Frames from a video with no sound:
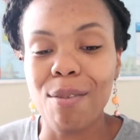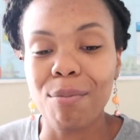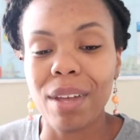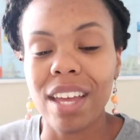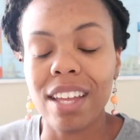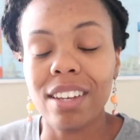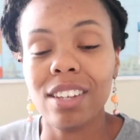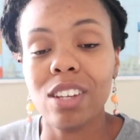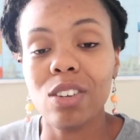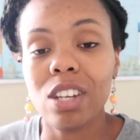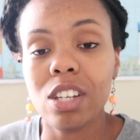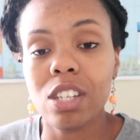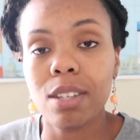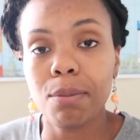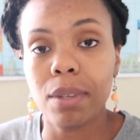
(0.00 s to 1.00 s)
But you
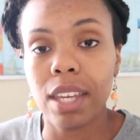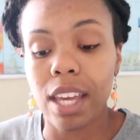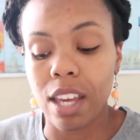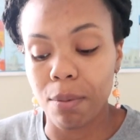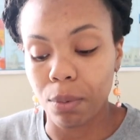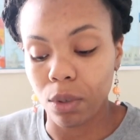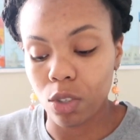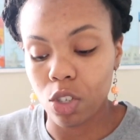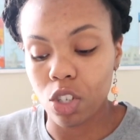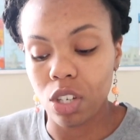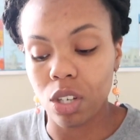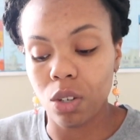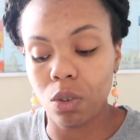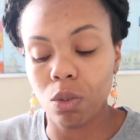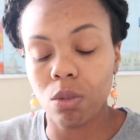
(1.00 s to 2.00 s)
need to be able
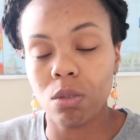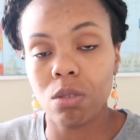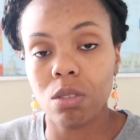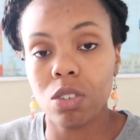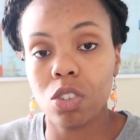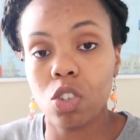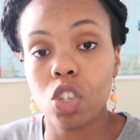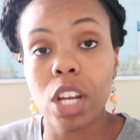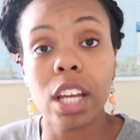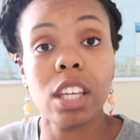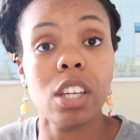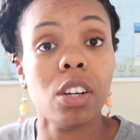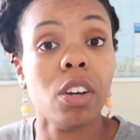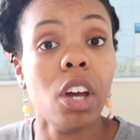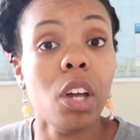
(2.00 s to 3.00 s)
to
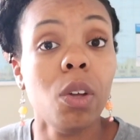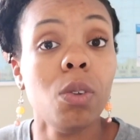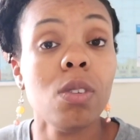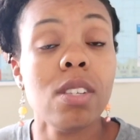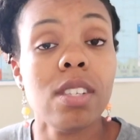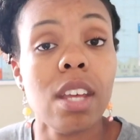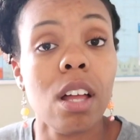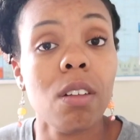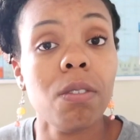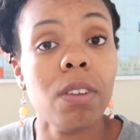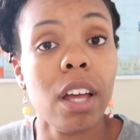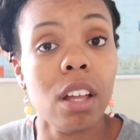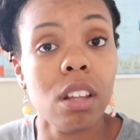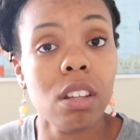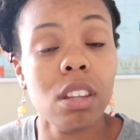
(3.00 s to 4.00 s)
check your own
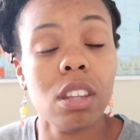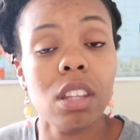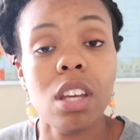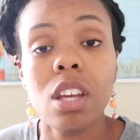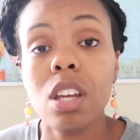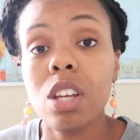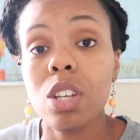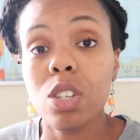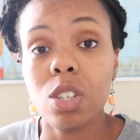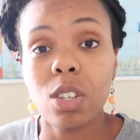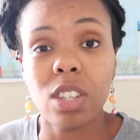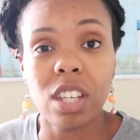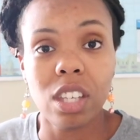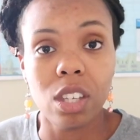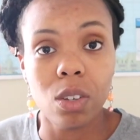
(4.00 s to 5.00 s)
self-health
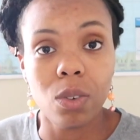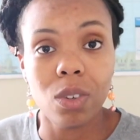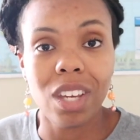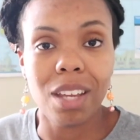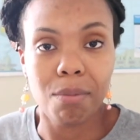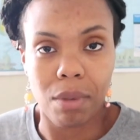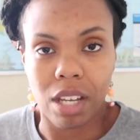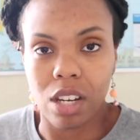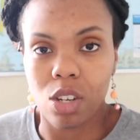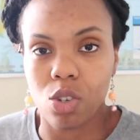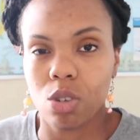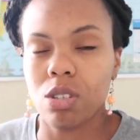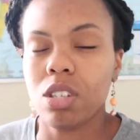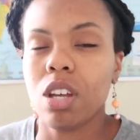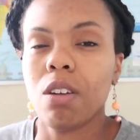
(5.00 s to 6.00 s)
so that you can manage
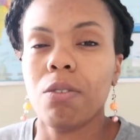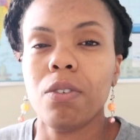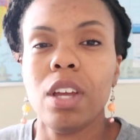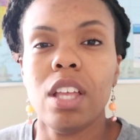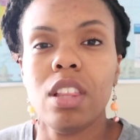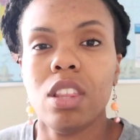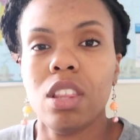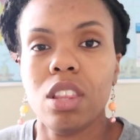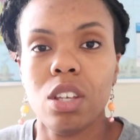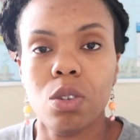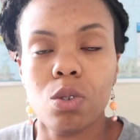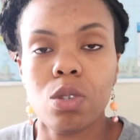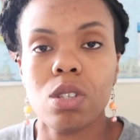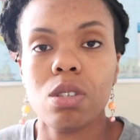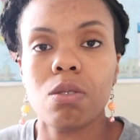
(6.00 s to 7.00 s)
yourself in
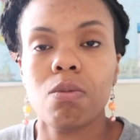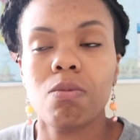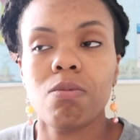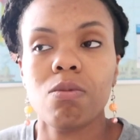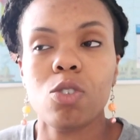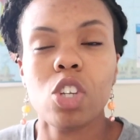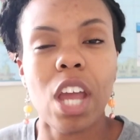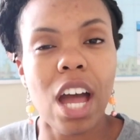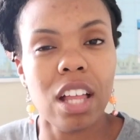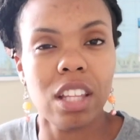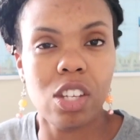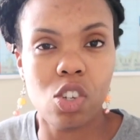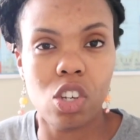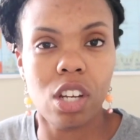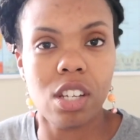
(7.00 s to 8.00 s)
those
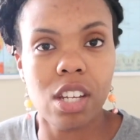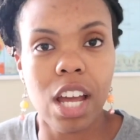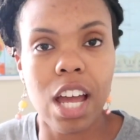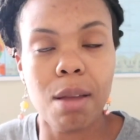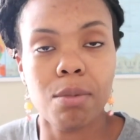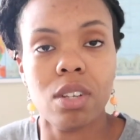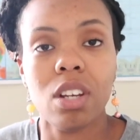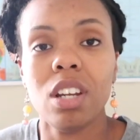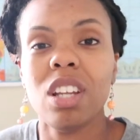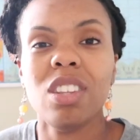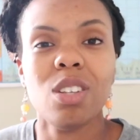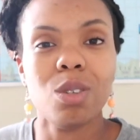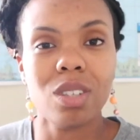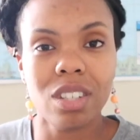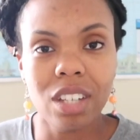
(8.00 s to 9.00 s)
challenging times, and in
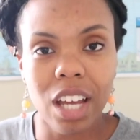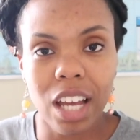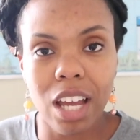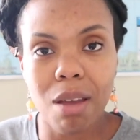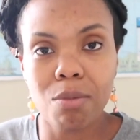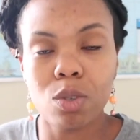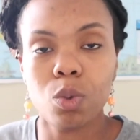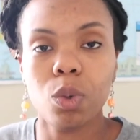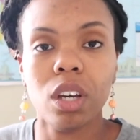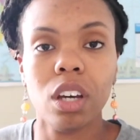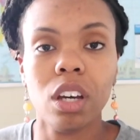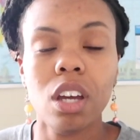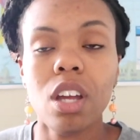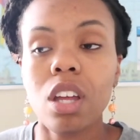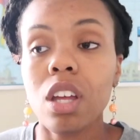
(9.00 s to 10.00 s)
those times
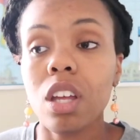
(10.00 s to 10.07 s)
where